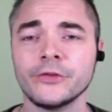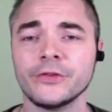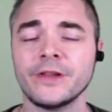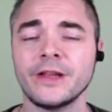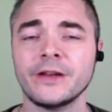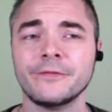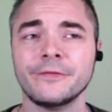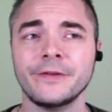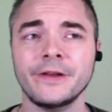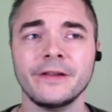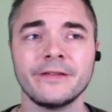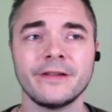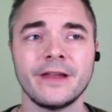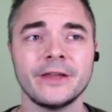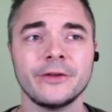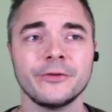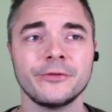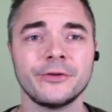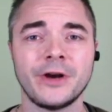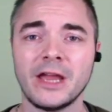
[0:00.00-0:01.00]
that feels
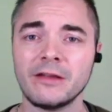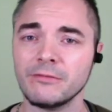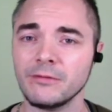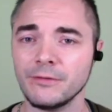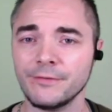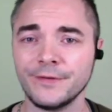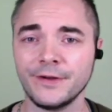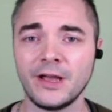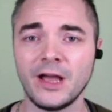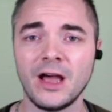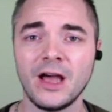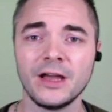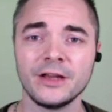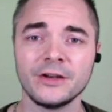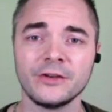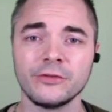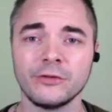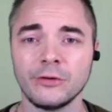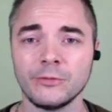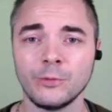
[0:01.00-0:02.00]
like you're driving with a car
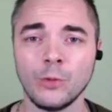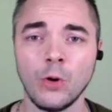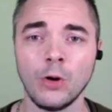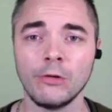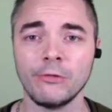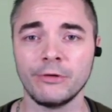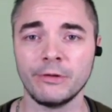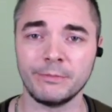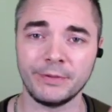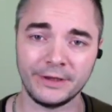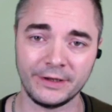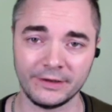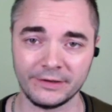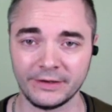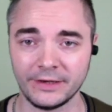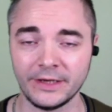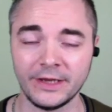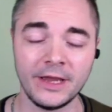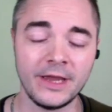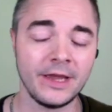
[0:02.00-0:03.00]
into a wall
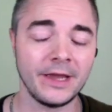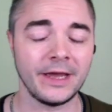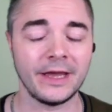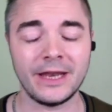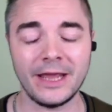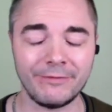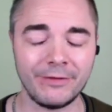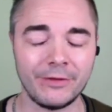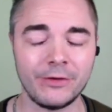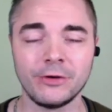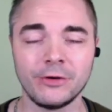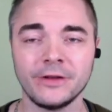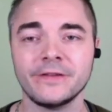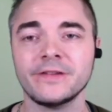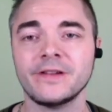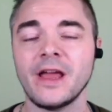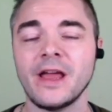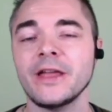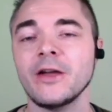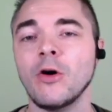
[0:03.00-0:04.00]
repeatedly and have your
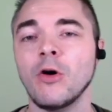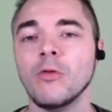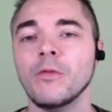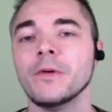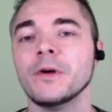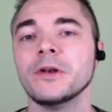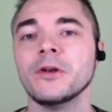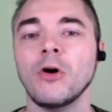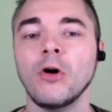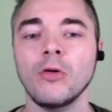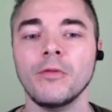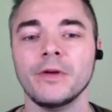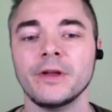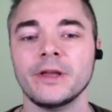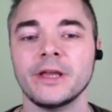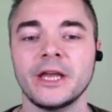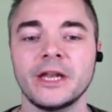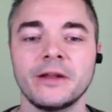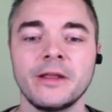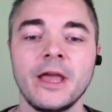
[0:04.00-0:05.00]
units die over and over
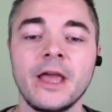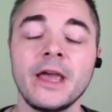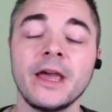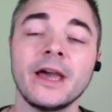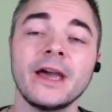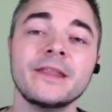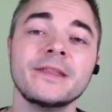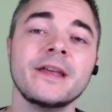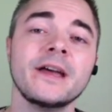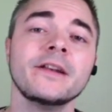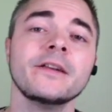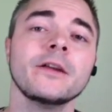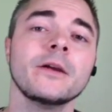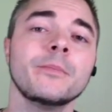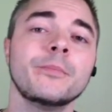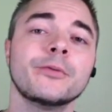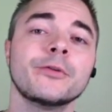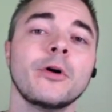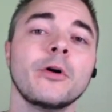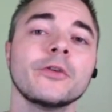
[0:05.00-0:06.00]
again. And that
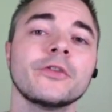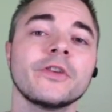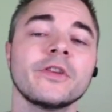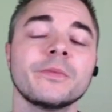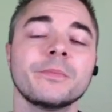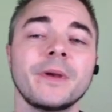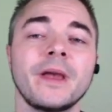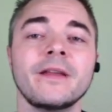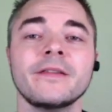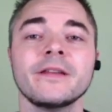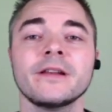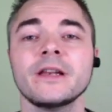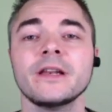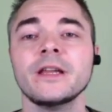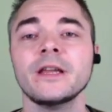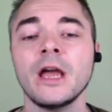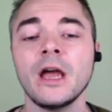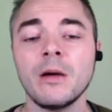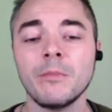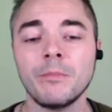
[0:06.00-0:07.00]
approach is
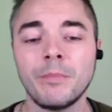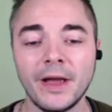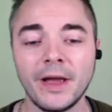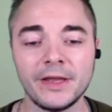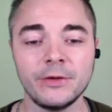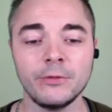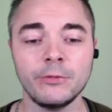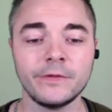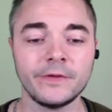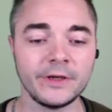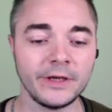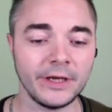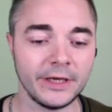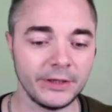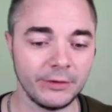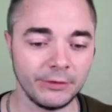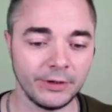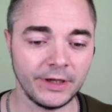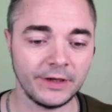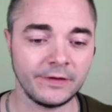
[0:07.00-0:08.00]
basically by using a
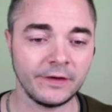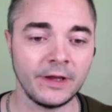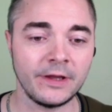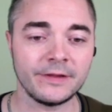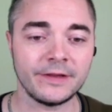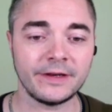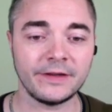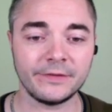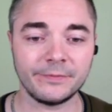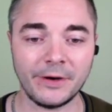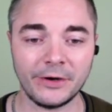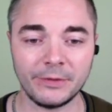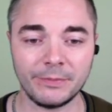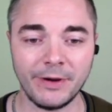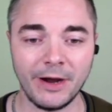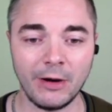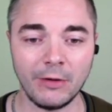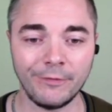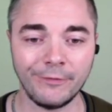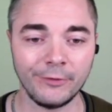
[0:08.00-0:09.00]
unit that is very
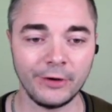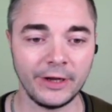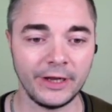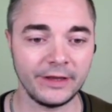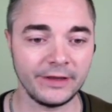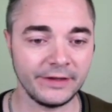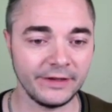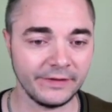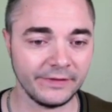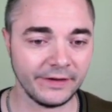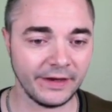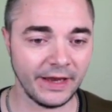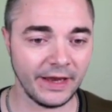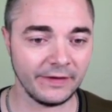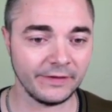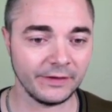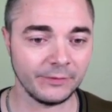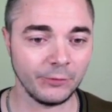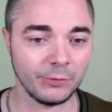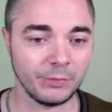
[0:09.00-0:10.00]
powerful. In this
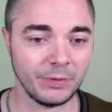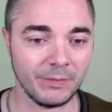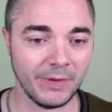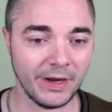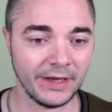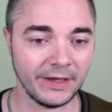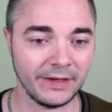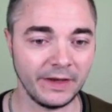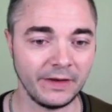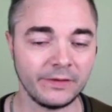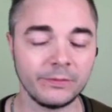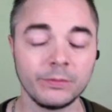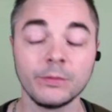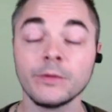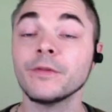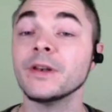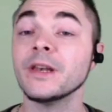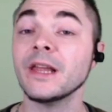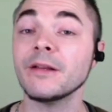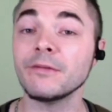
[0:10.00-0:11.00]
case it would be my Giggs
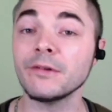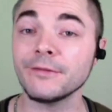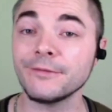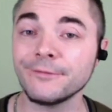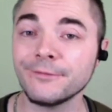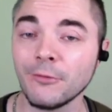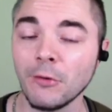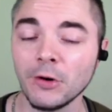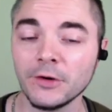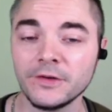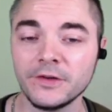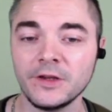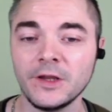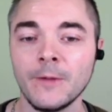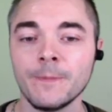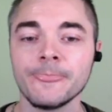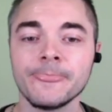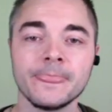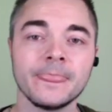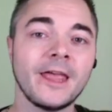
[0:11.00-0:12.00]
with a level
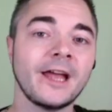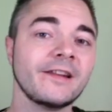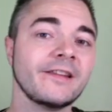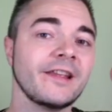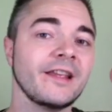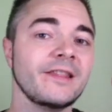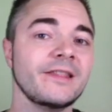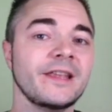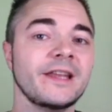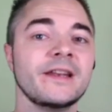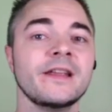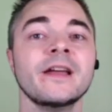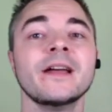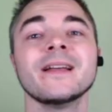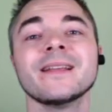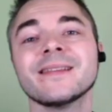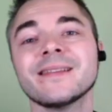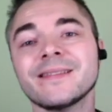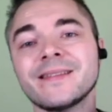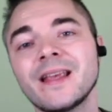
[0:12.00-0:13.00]
40 that can then
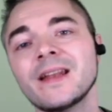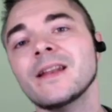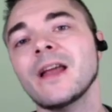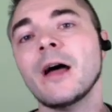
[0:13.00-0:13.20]
set